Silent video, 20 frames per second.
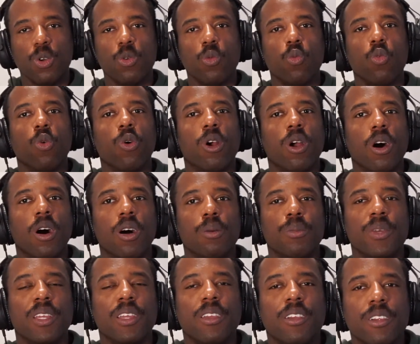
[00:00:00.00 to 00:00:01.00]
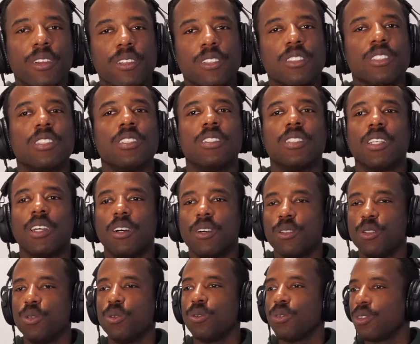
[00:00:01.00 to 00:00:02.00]
Where I'm here to tell
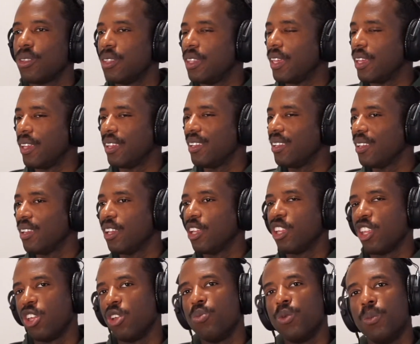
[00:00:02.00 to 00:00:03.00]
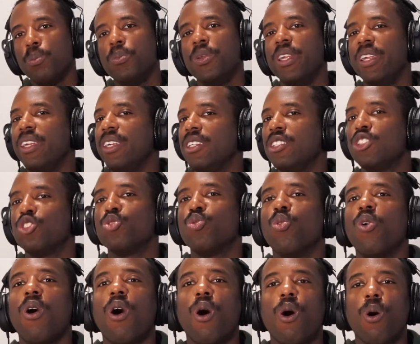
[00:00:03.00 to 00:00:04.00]
you that human beings
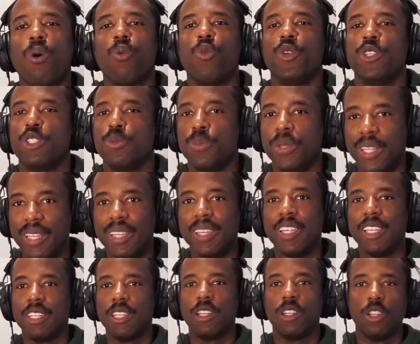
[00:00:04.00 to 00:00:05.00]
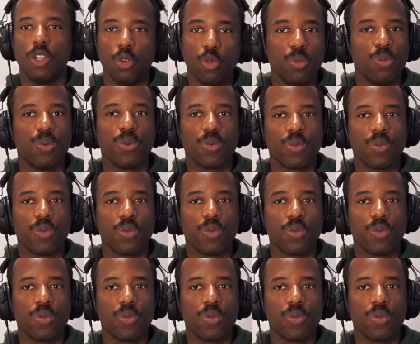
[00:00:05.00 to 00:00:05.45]
will always be in the loop.